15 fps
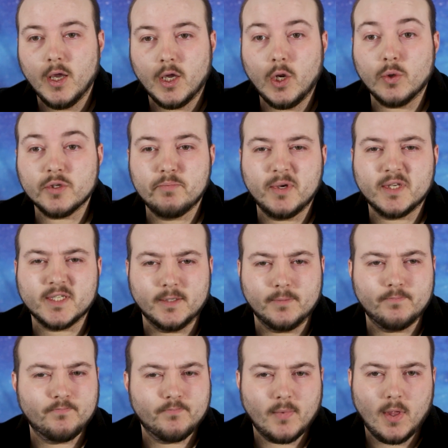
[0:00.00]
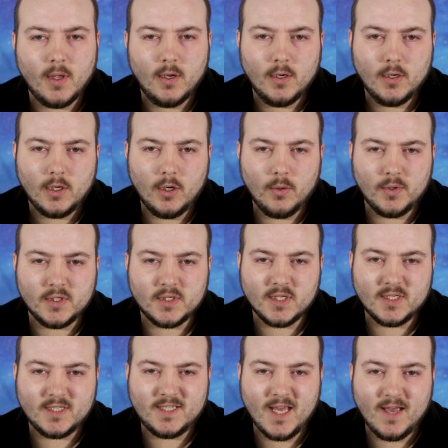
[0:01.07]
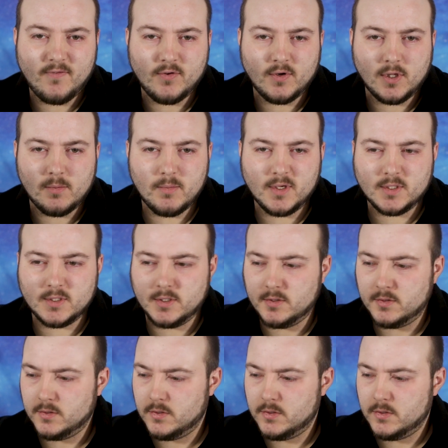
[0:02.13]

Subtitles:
You know what's missing? You know what is definitely missing?